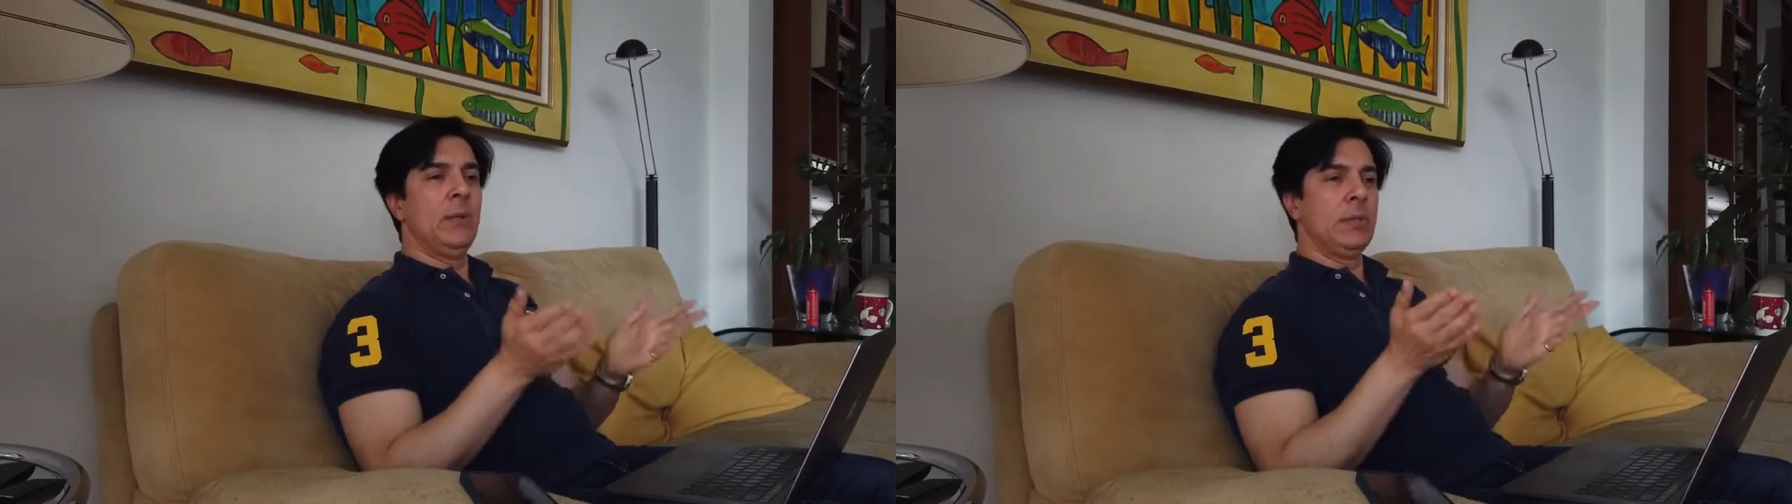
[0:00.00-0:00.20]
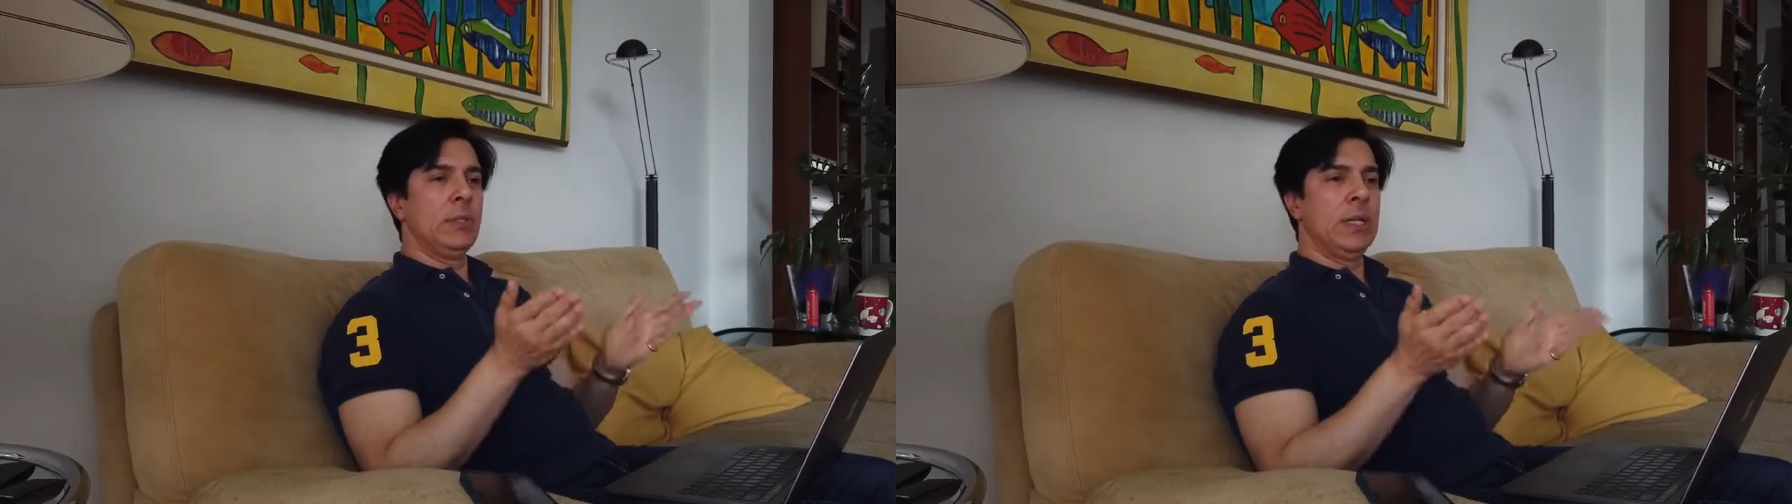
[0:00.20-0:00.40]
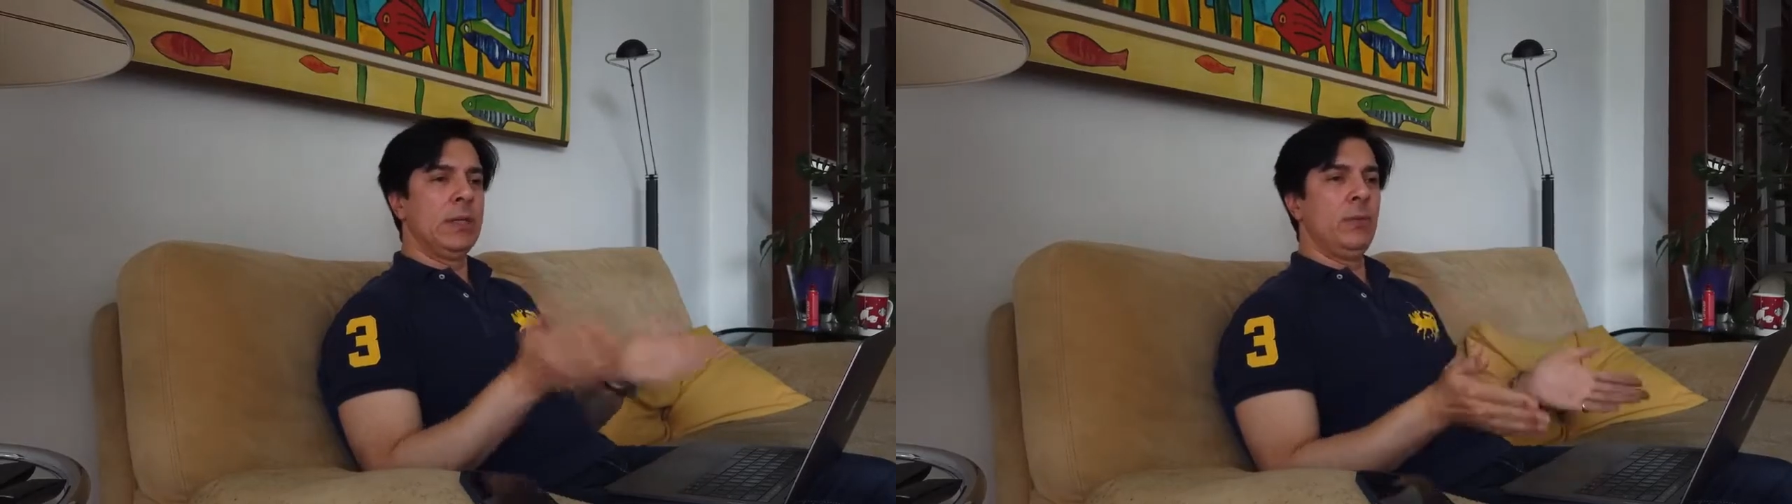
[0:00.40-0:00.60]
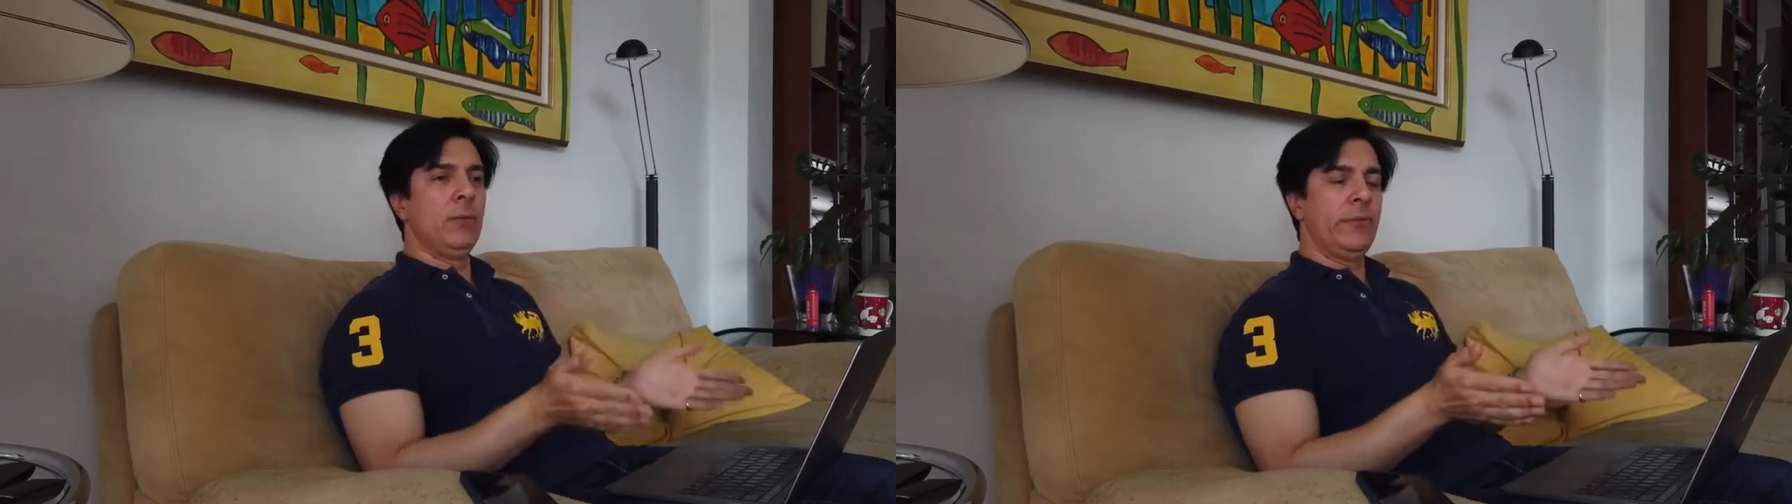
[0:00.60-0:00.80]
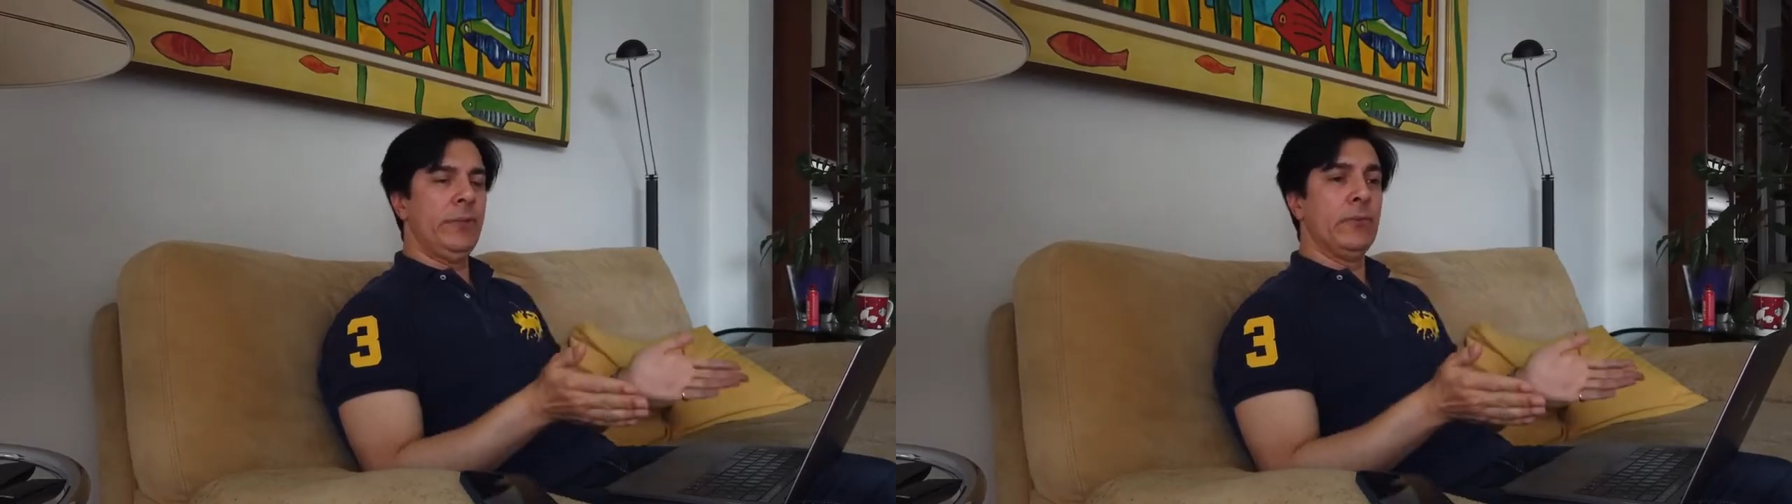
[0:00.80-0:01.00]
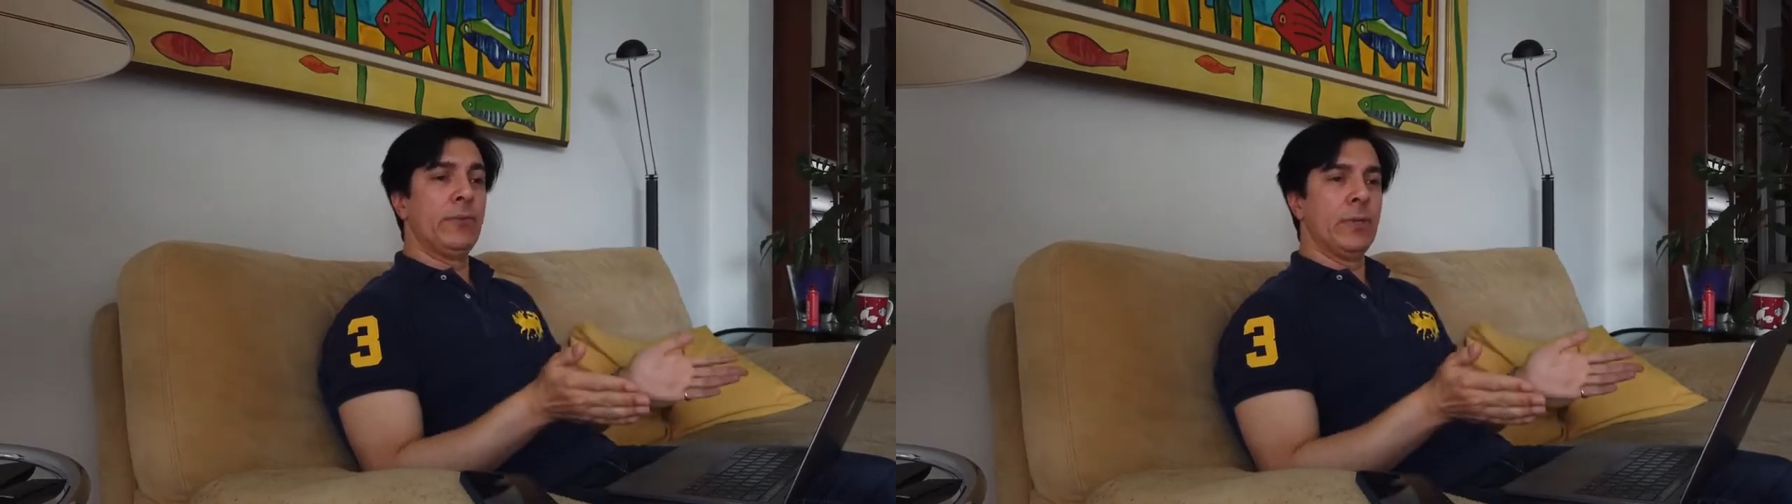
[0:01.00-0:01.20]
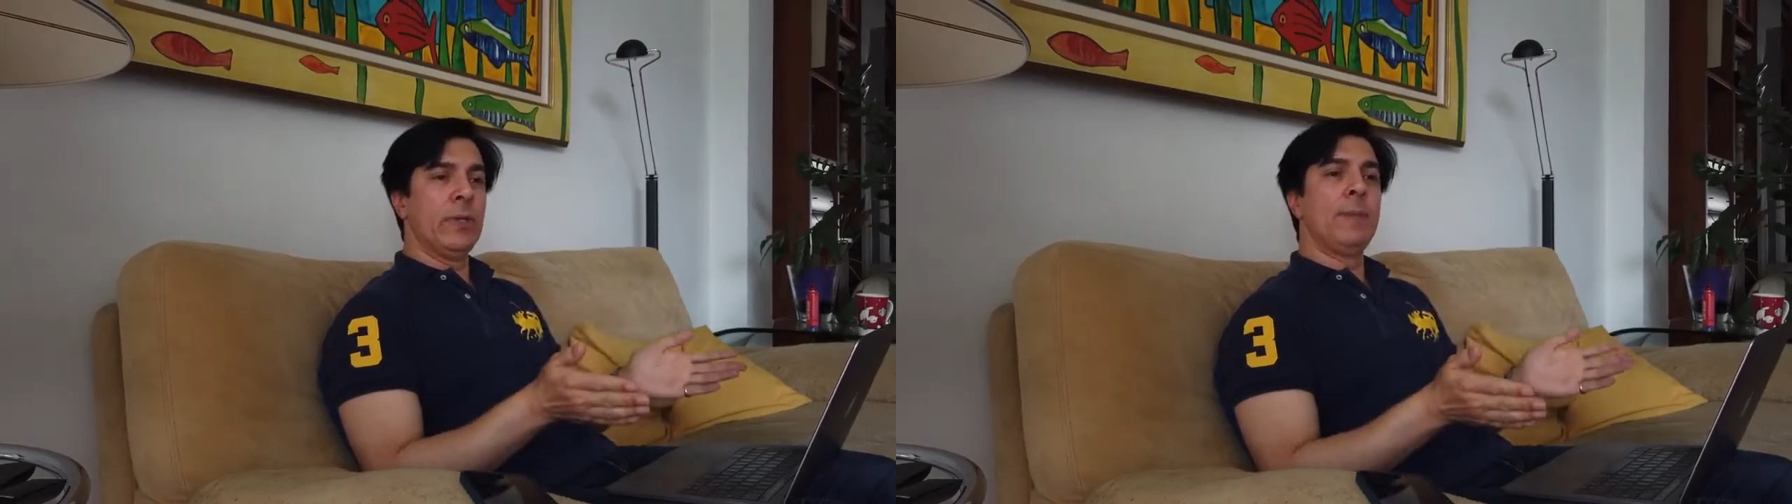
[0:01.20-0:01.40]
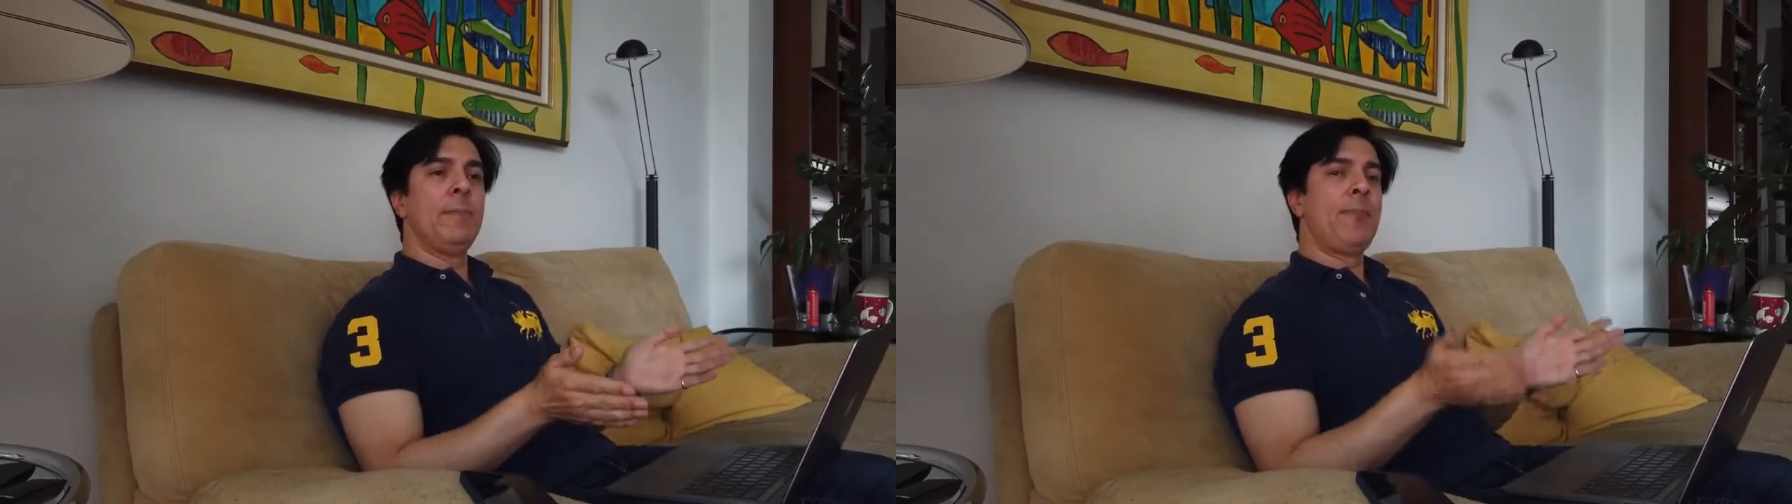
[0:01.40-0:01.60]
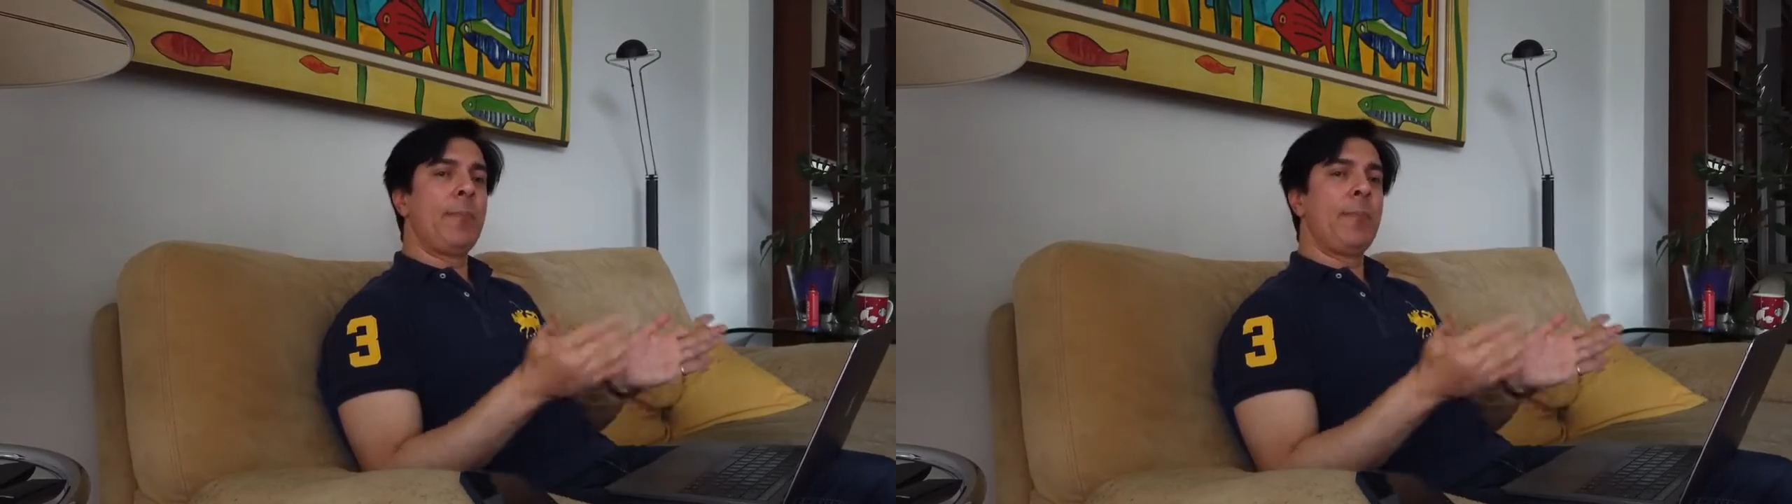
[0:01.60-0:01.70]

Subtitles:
was an annual fee for it,